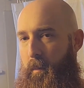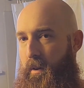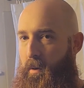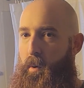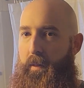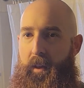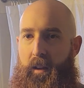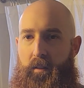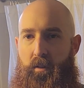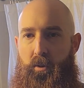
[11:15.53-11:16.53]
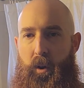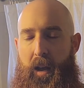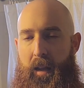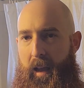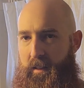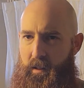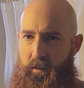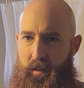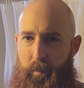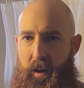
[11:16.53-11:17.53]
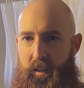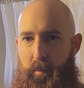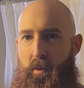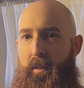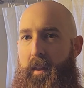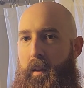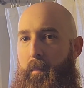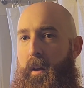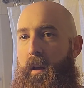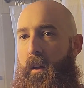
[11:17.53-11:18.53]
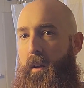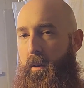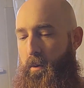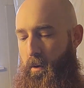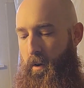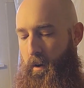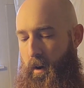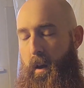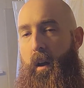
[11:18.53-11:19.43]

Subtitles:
You don't want that. So try and as close as possible in your